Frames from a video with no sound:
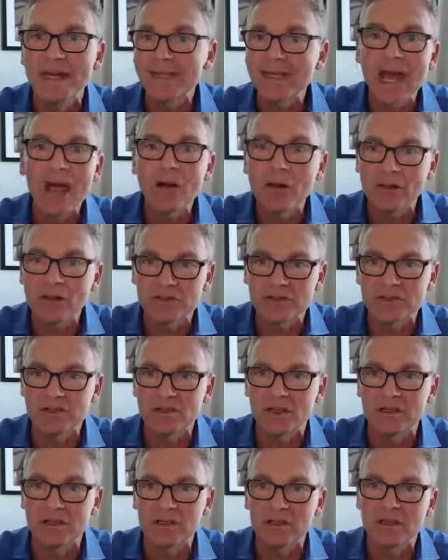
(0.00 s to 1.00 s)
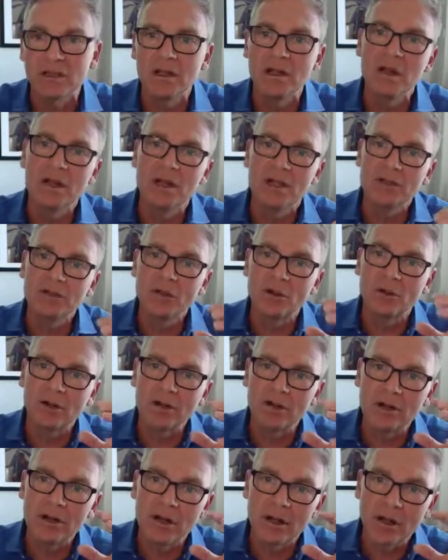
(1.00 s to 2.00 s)
now all of a sudden
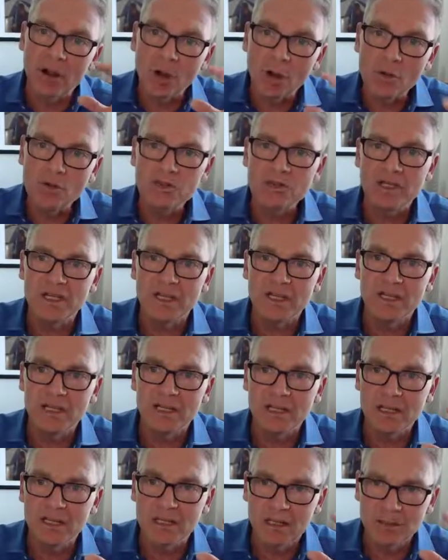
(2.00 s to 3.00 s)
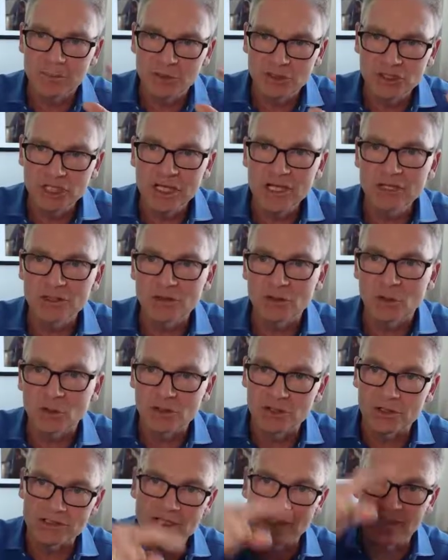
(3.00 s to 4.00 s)
your OT machine
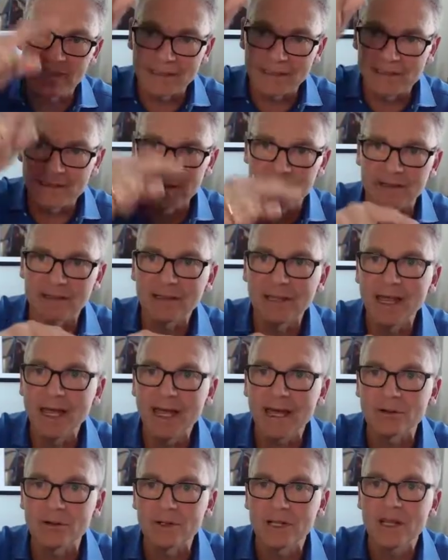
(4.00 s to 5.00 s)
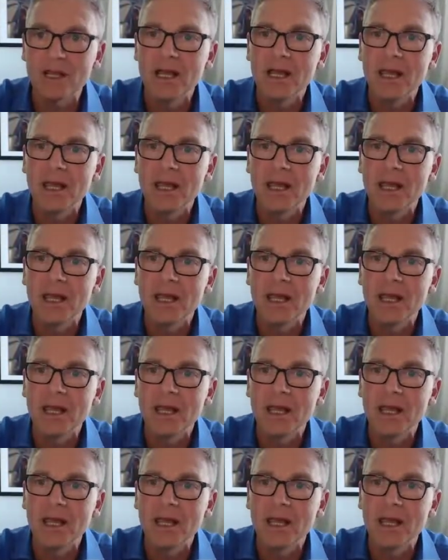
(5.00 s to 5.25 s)
controller is connecting to the cloud,